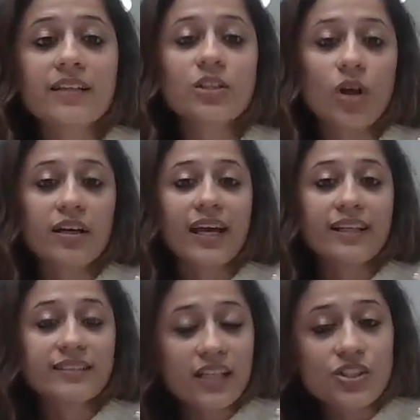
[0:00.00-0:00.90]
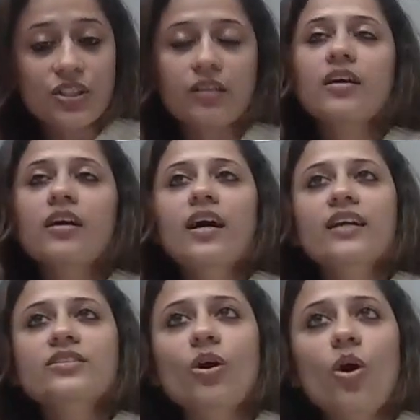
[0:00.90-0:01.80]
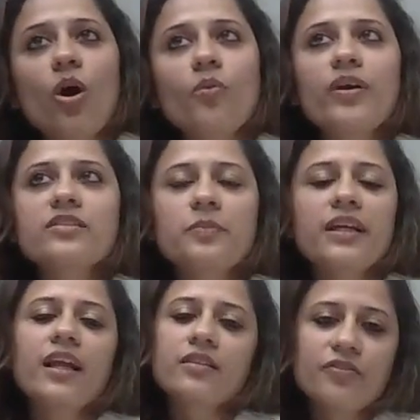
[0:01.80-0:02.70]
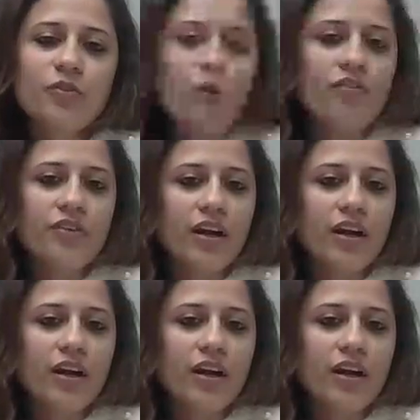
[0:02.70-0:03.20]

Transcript: an organization has always been at the forefront